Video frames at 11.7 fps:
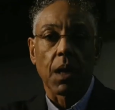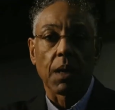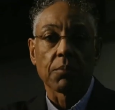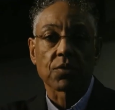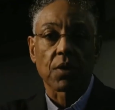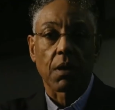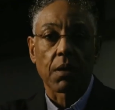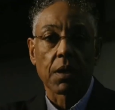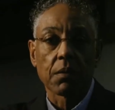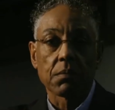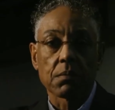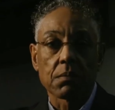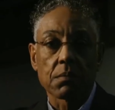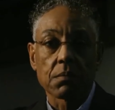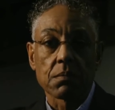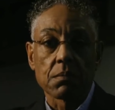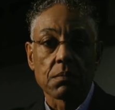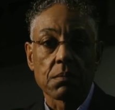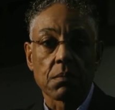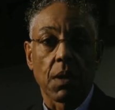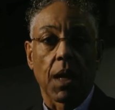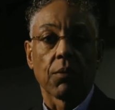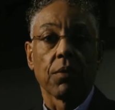I'm sorry.
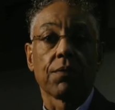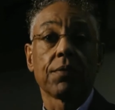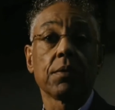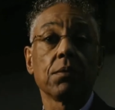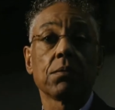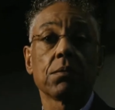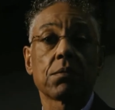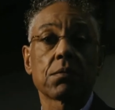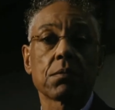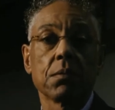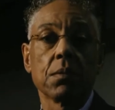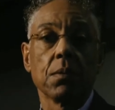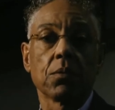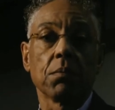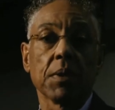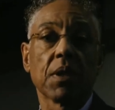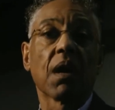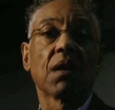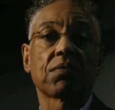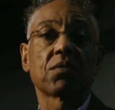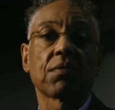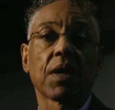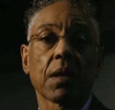I refuse to be Gus
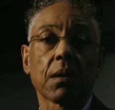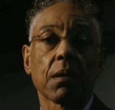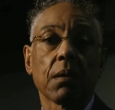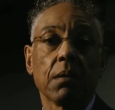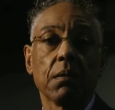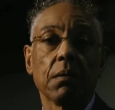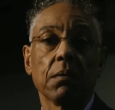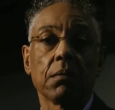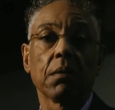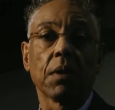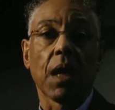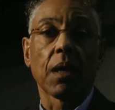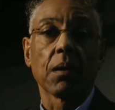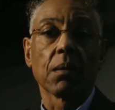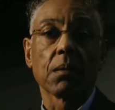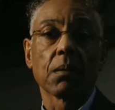Fring today.